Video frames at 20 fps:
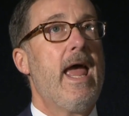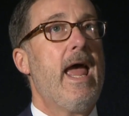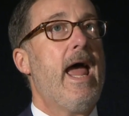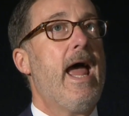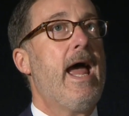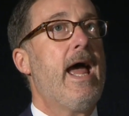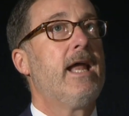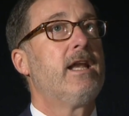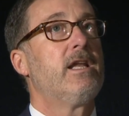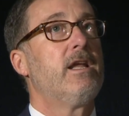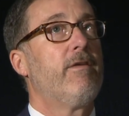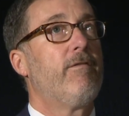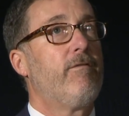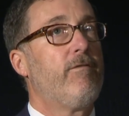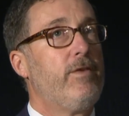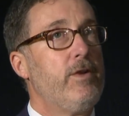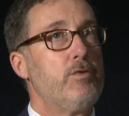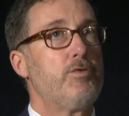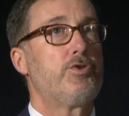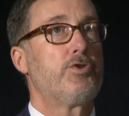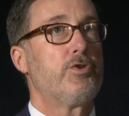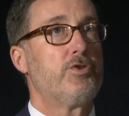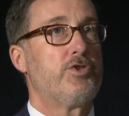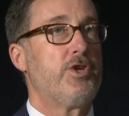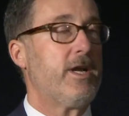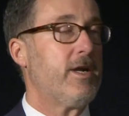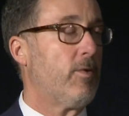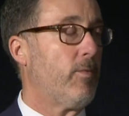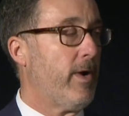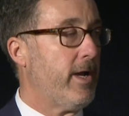and future
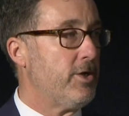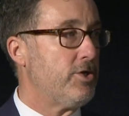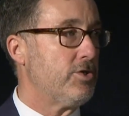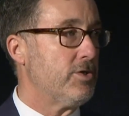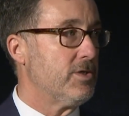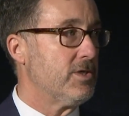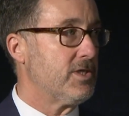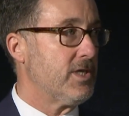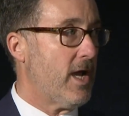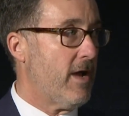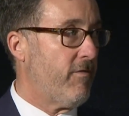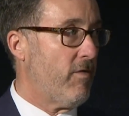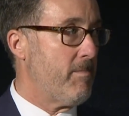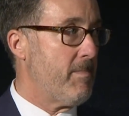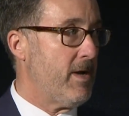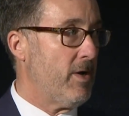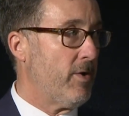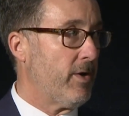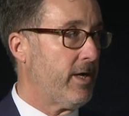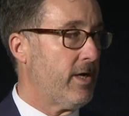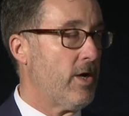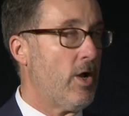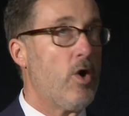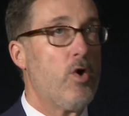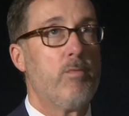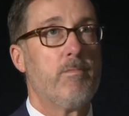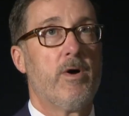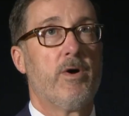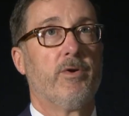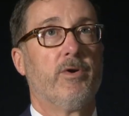generations of American
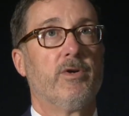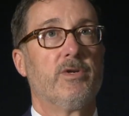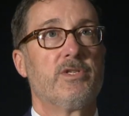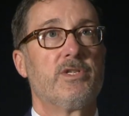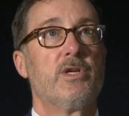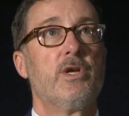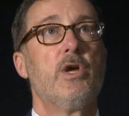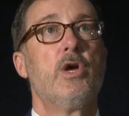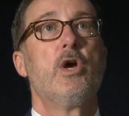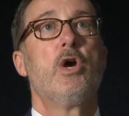homeowners,